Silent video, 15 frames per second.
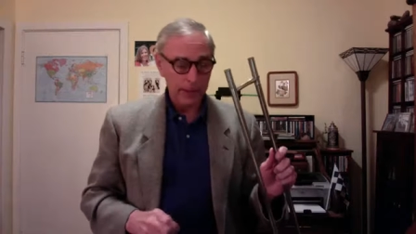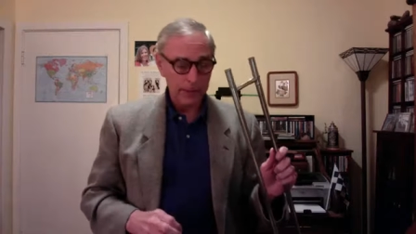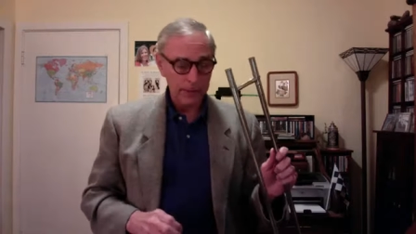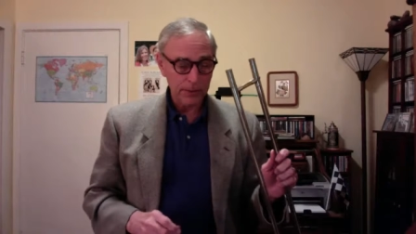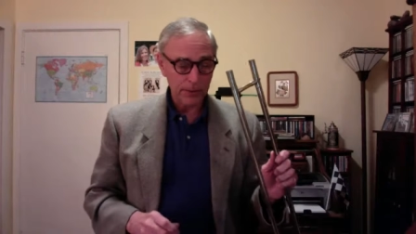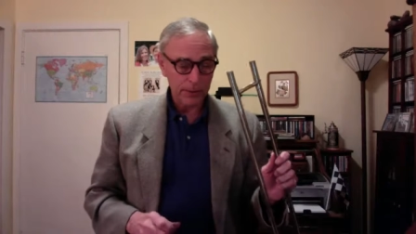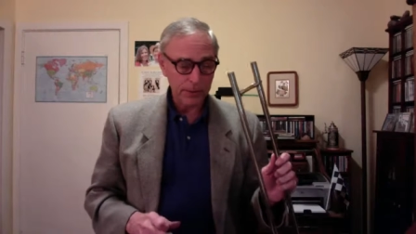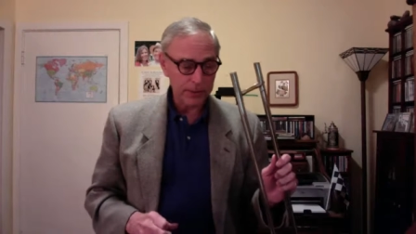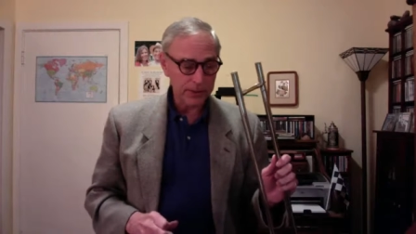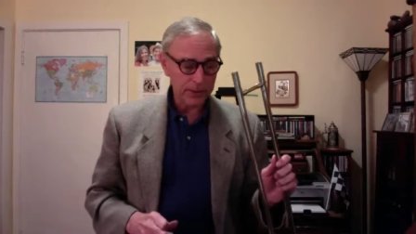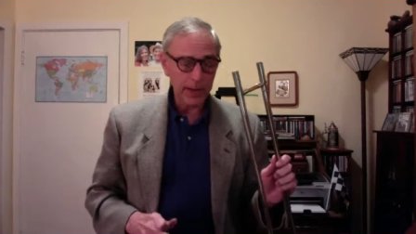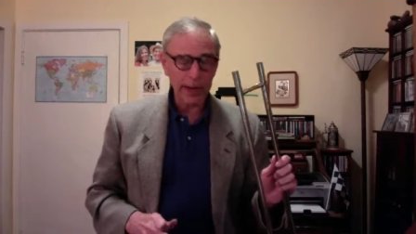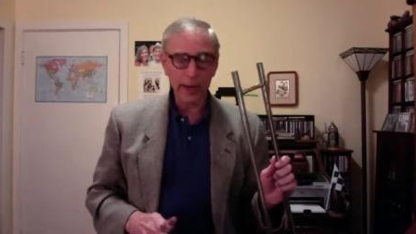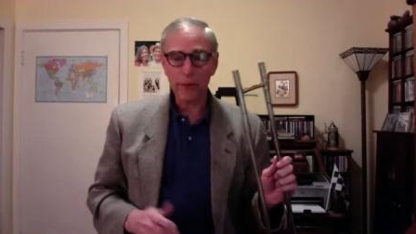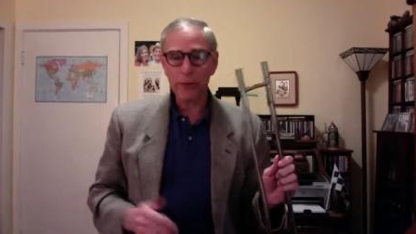So let's
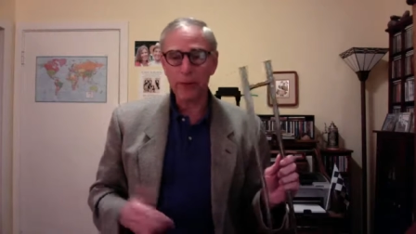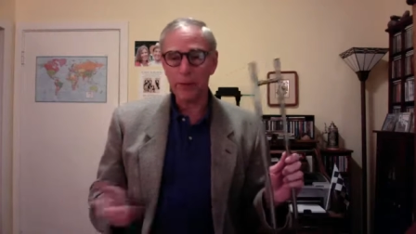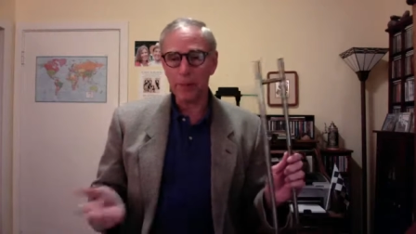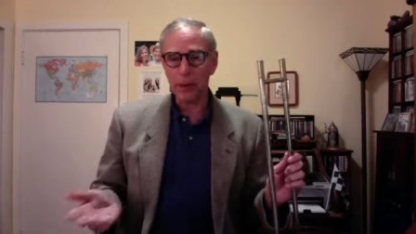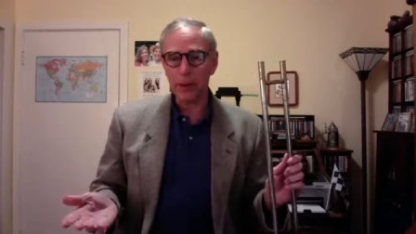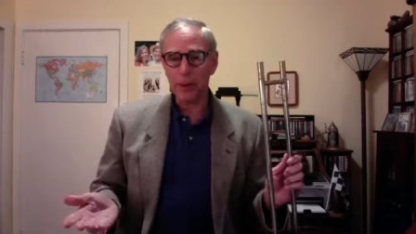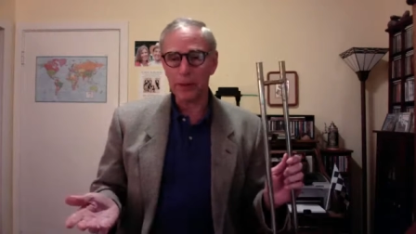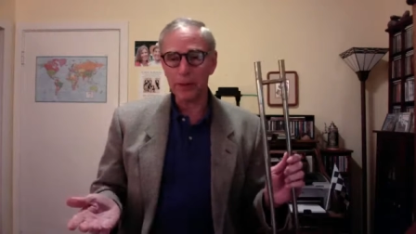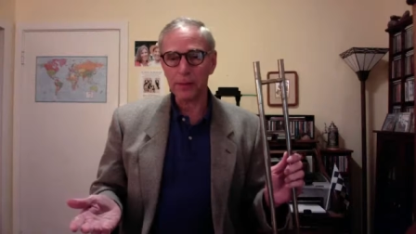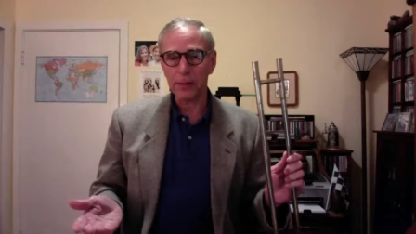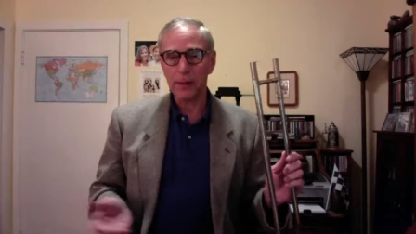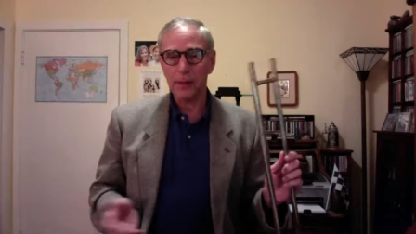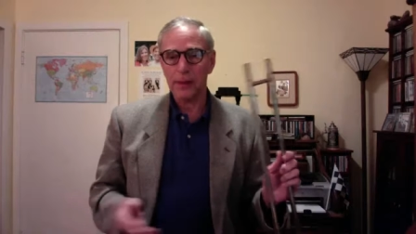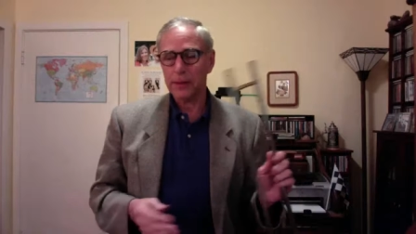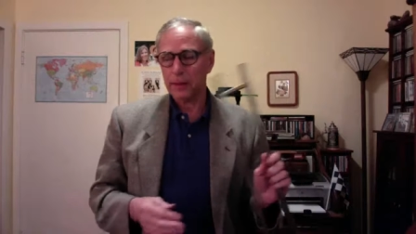say every month
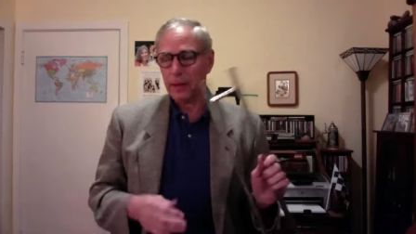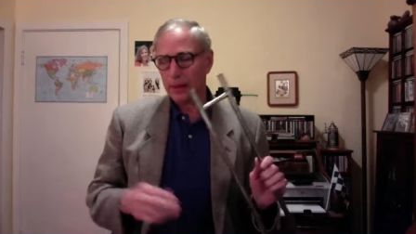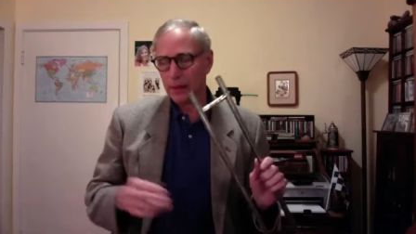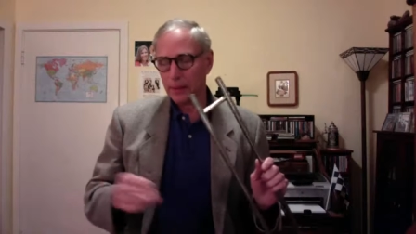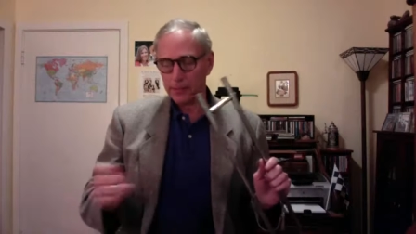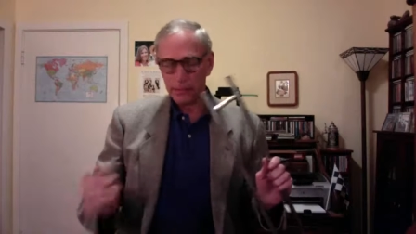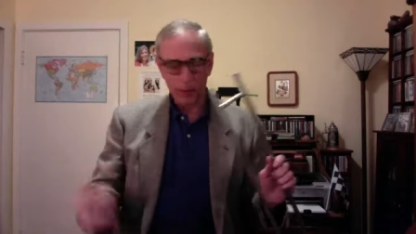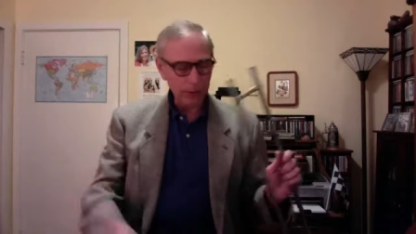um,